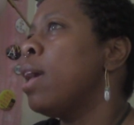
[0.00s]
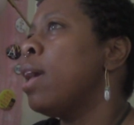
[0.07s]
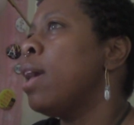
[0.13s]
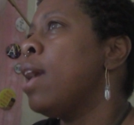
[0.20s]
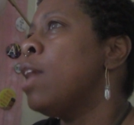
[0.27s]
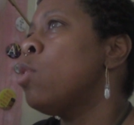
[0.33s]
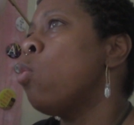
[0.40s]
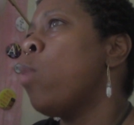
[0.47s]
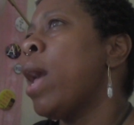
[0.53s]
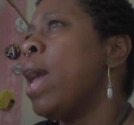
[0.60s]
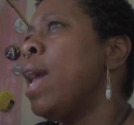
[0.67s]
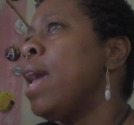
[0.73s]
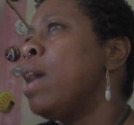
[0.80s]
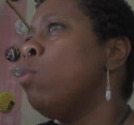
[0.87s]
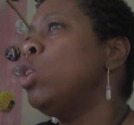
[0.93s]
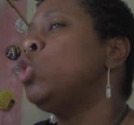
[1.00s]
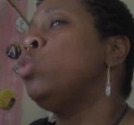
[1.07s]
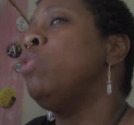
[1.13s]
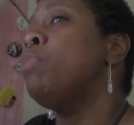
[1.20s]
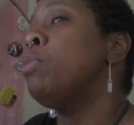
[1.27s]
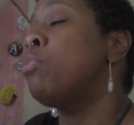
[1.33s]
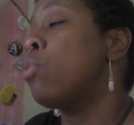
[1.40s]
in a way in which
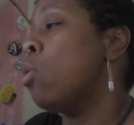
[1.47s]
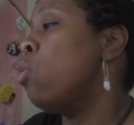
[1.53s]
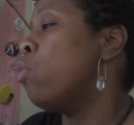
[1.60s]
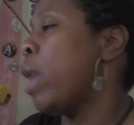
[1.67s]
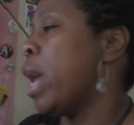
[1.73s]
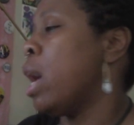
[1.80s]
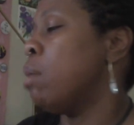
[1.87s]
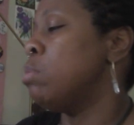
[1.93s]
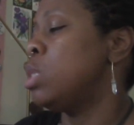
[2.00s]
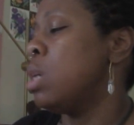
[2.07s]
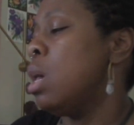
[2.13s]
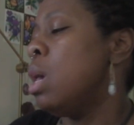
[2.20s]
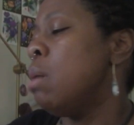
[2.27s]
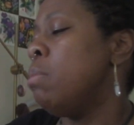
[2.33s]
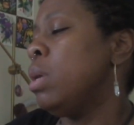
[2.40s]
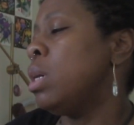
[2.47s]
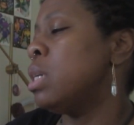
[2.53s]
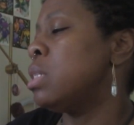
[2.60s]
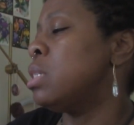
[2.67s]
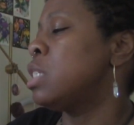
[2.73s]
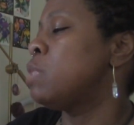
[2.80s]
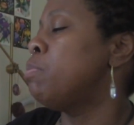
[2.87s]
we've been programmed,
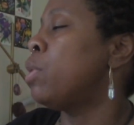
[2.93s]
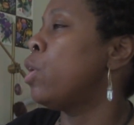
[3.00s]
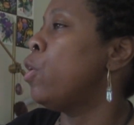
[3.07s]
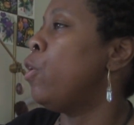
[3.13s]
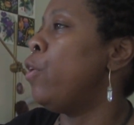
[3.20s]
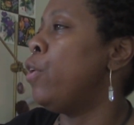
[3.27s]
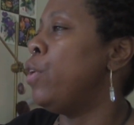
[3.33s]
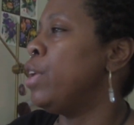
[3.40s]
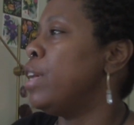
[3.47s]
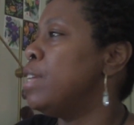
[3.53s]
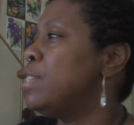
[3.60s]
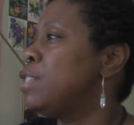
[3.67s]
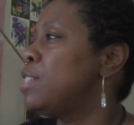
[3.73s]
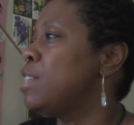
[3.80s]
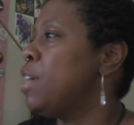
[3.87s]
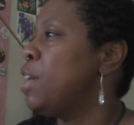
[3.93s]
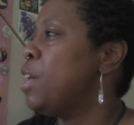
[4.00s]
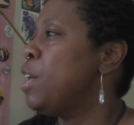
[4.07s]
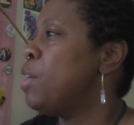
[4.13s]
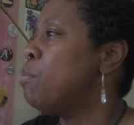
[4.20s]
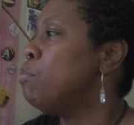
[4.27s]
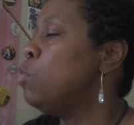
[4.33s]
because this bird is
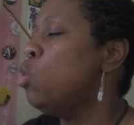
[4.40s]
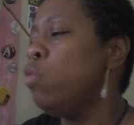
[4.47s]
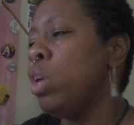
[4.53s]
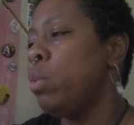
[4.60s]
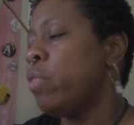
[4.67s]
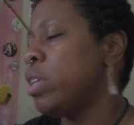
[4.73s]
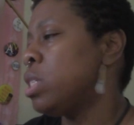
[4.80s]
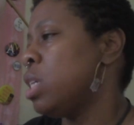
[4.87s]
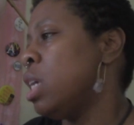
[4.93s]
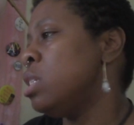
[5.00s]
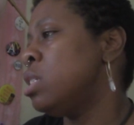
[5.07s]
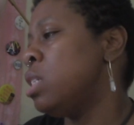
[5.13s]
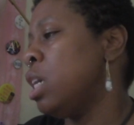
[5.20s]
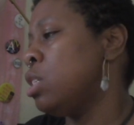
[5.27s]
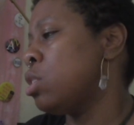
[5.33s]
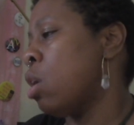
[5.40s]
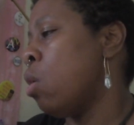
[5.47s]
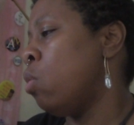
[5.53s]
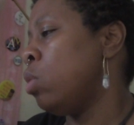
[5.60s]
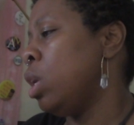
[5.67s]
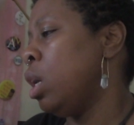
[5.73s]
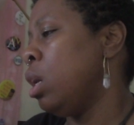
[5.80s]
moving with its instincts
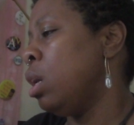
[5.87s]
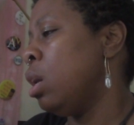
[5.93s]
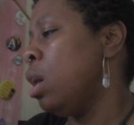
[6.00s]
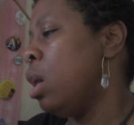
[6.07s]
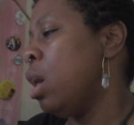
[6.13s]
only.